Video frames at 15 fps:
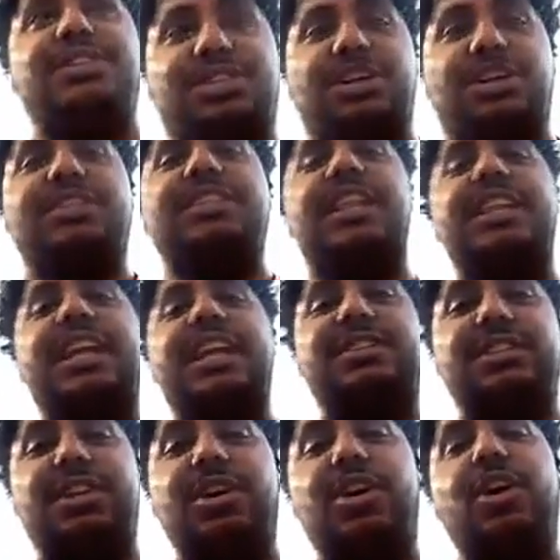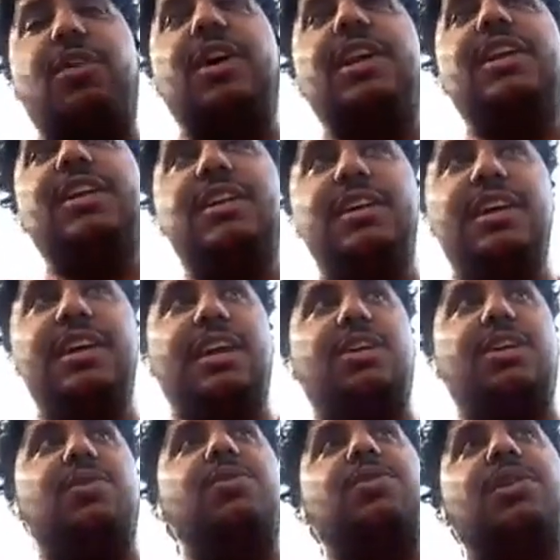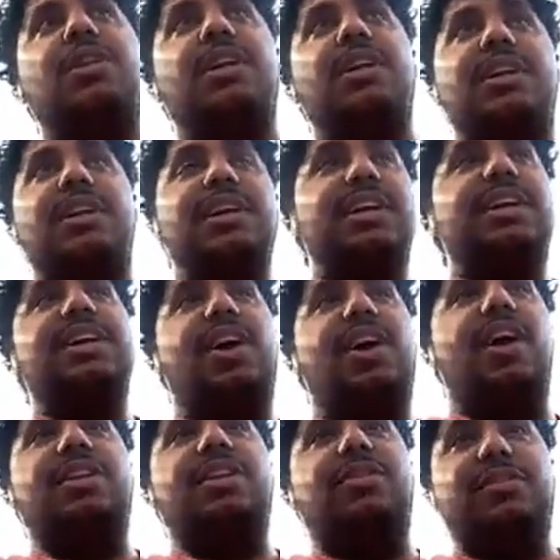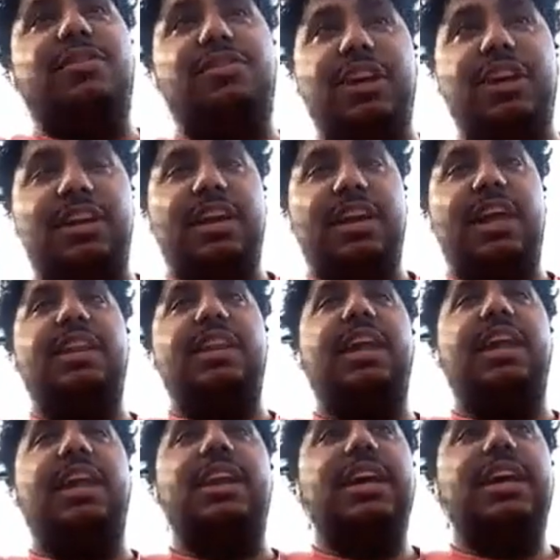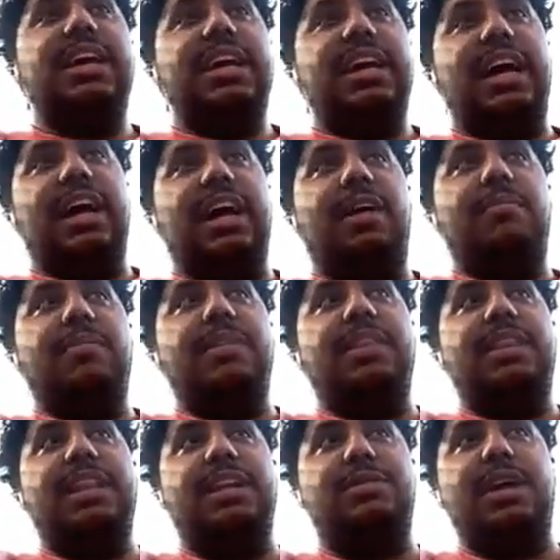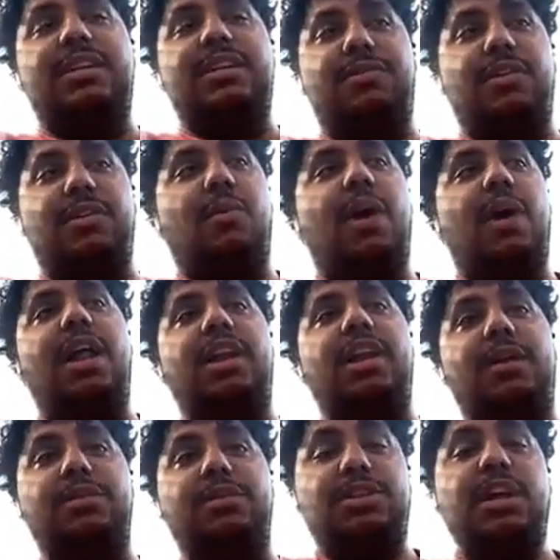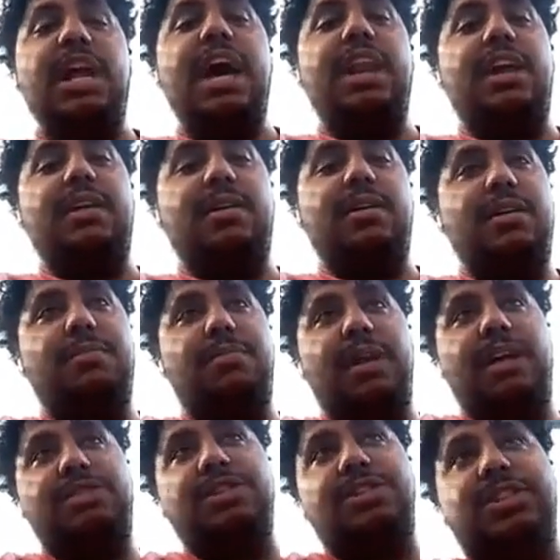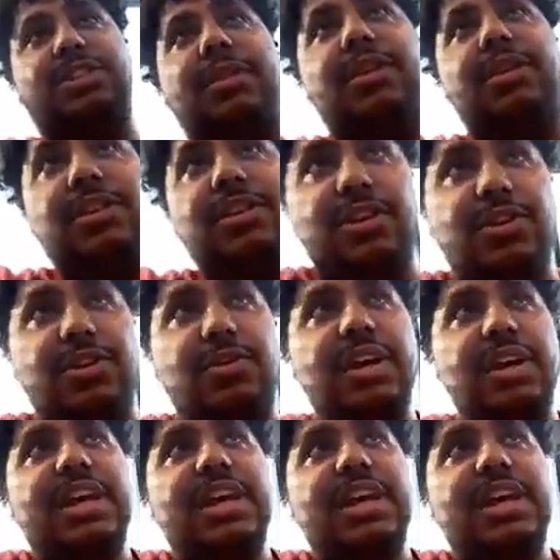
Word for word: just start selling SEO and and Google and all that sort of shit. And then um, that's what I did for a while, and I was good at it. But it's so similar to you.